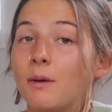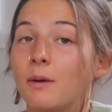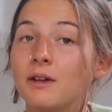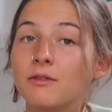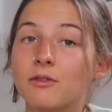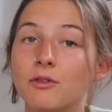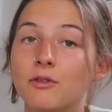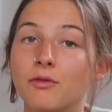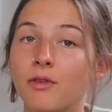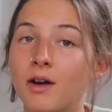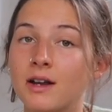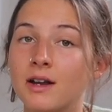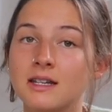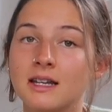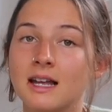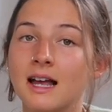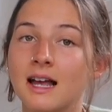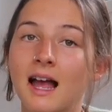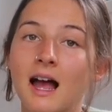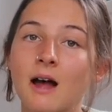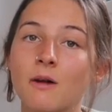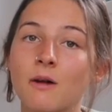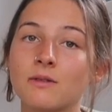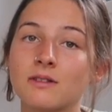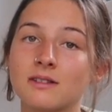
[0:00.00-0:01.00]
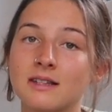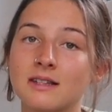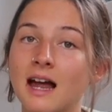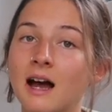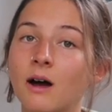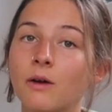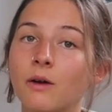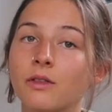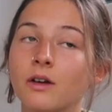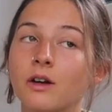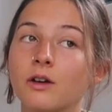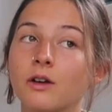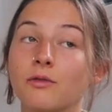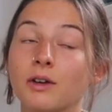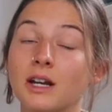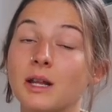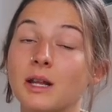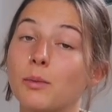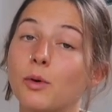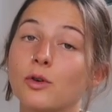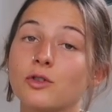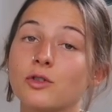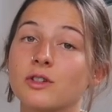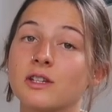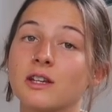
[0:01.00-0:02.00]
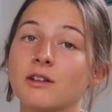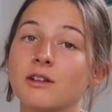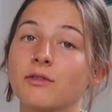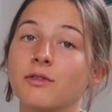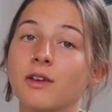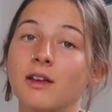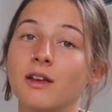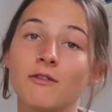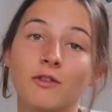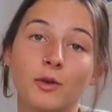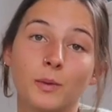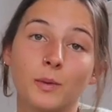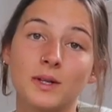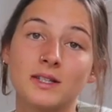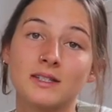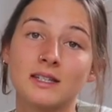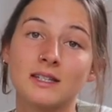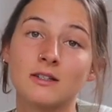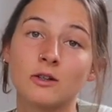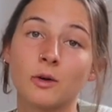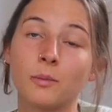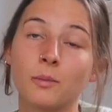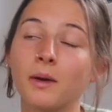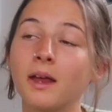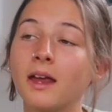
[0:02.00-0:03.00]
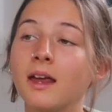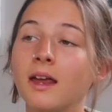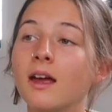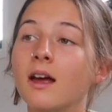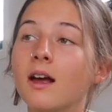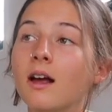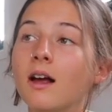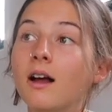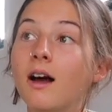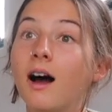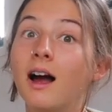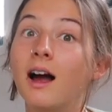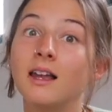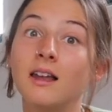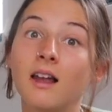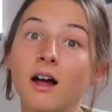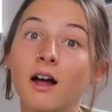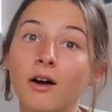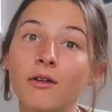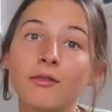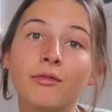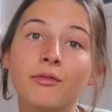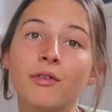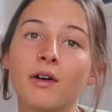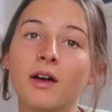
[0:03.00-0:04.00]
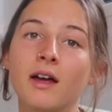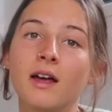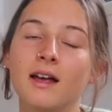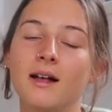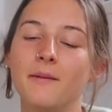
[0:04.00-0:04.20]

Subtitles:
Even finding accounts now that are really positive influences on me, I love.